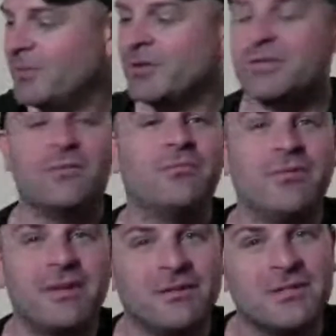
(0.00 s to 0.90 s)
which
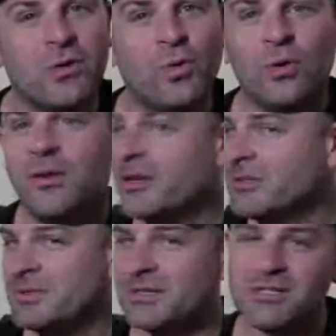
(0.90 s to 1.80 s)
reveals all of those
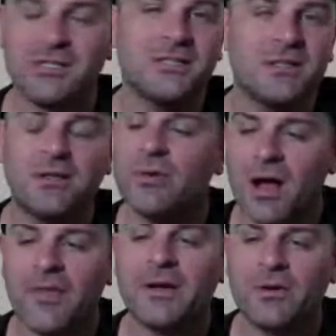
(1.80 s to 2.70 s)
positions, and there are
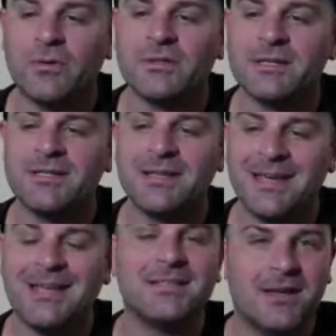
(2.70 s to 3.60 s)
other courses
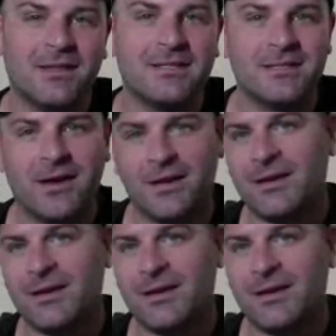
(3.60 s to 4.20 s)
inside the site,